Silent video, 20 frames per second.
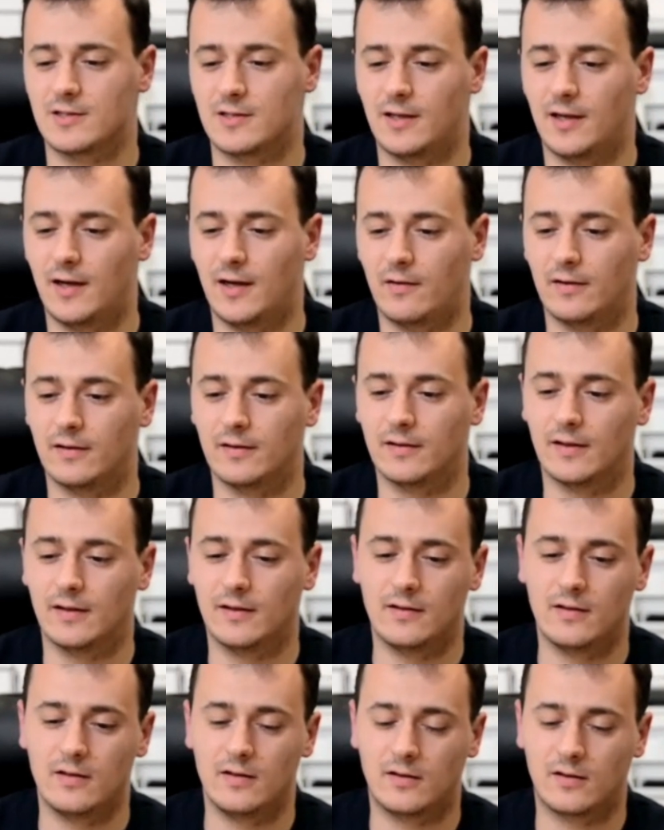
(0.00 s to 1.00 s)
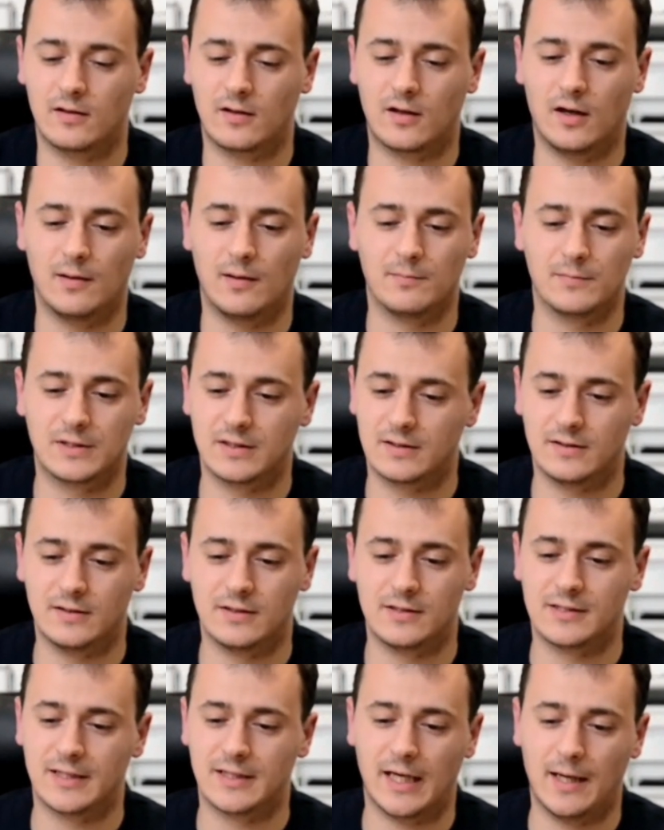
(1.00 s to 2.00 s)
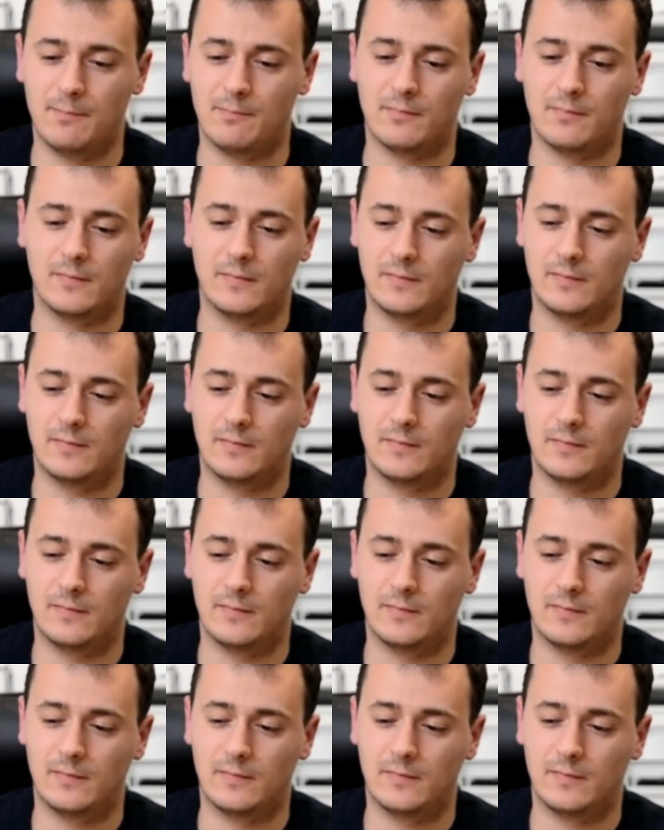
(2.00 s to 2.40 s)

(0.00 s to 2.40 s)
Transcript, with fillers: there and then it comes the same